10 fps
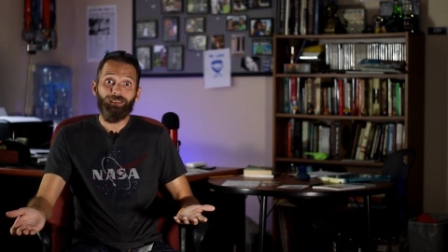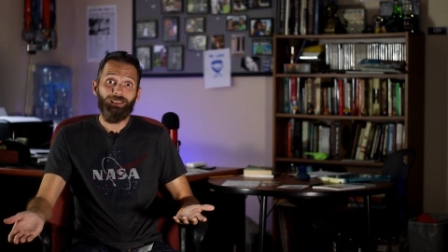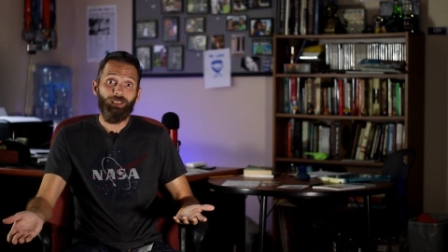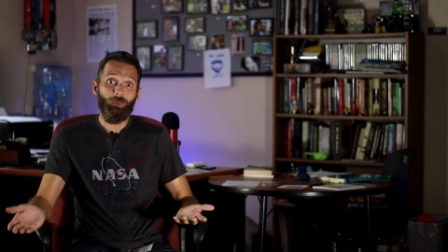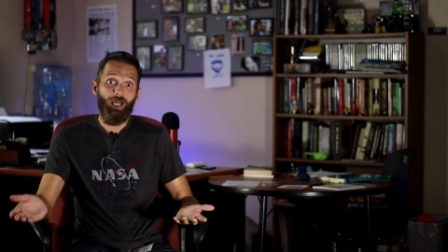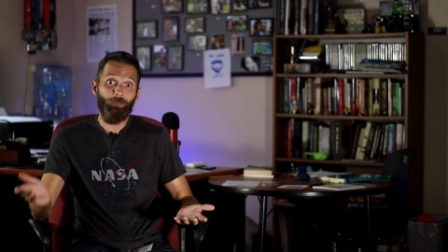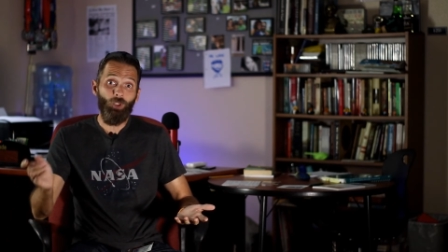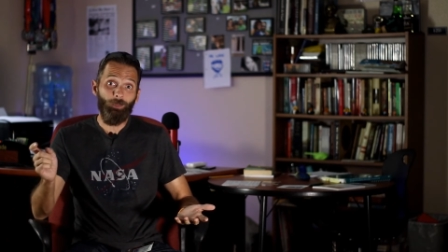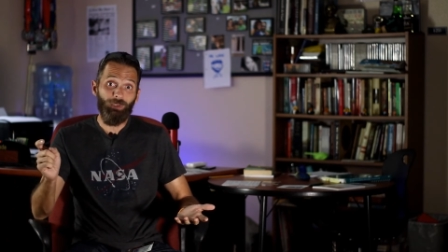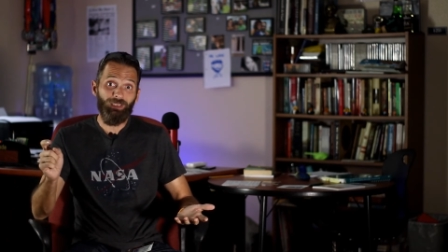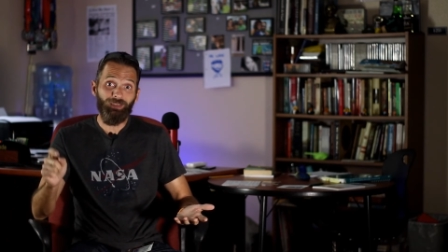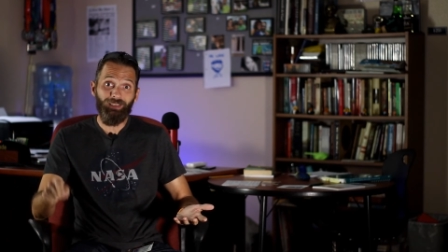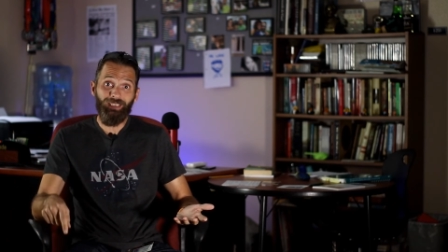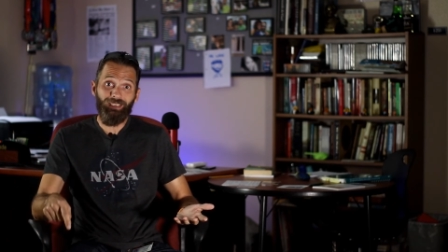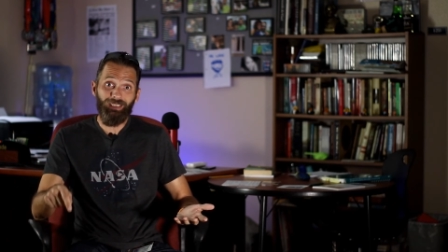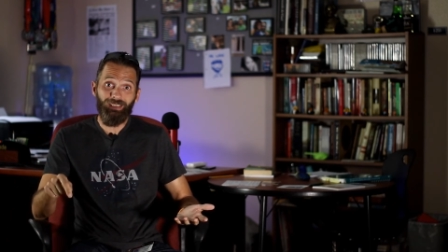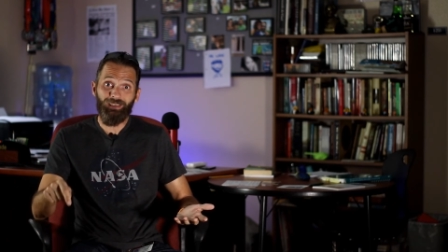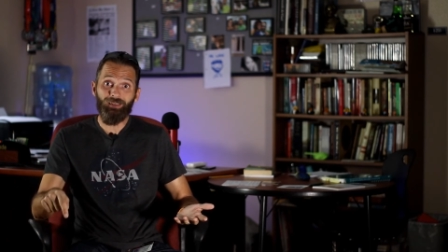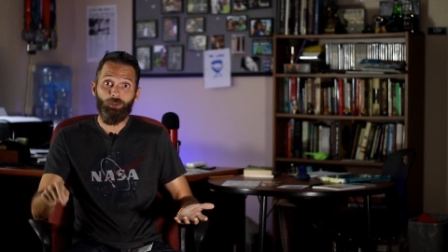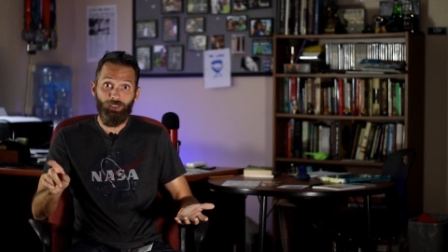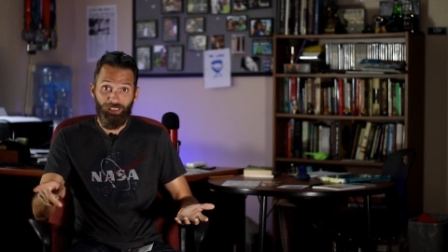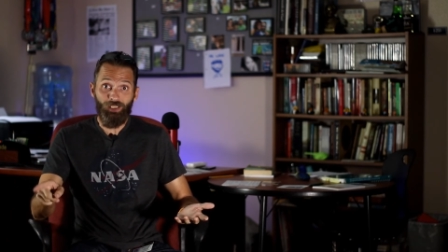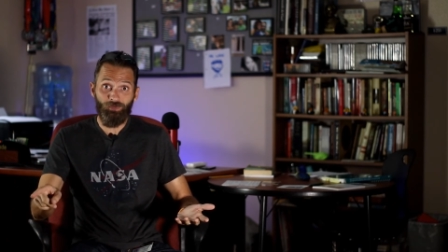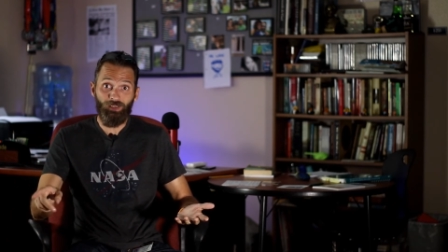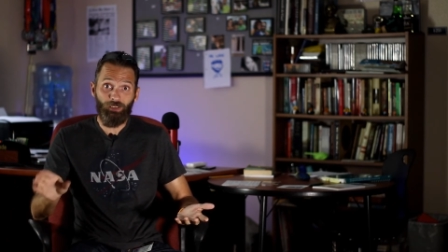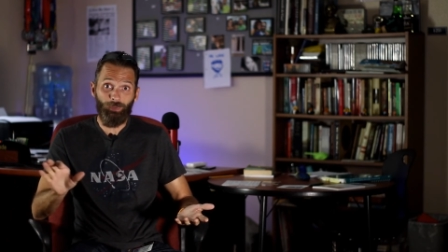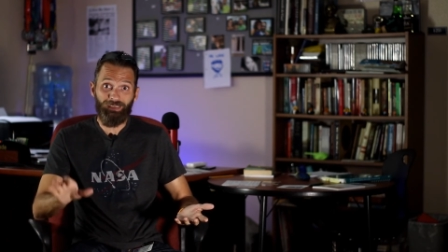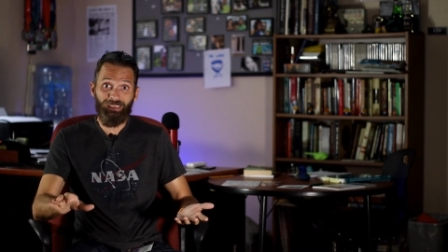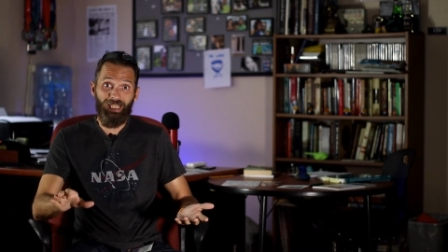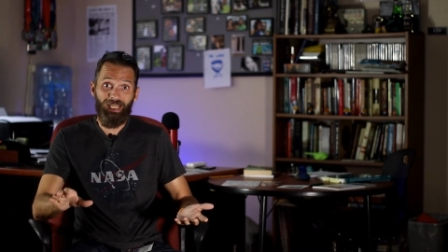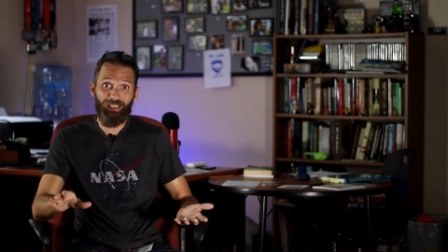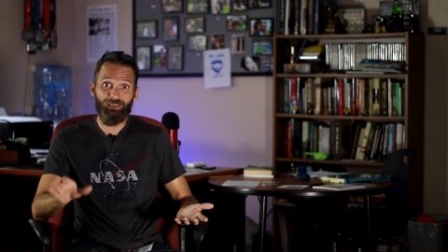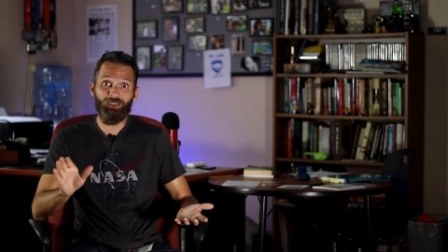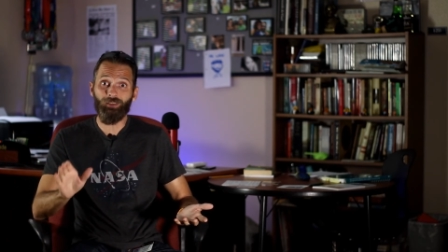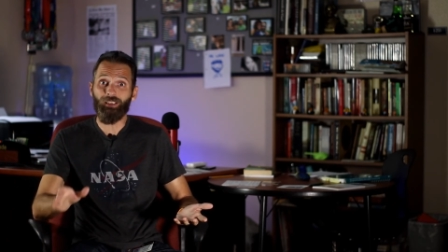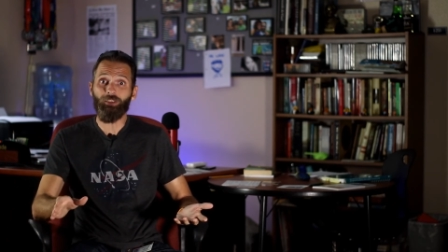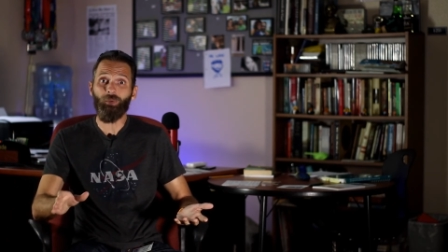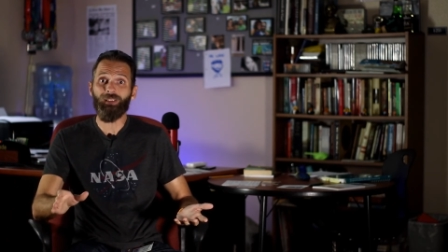Tell you what, I'm going to put a link into his video at the end so that you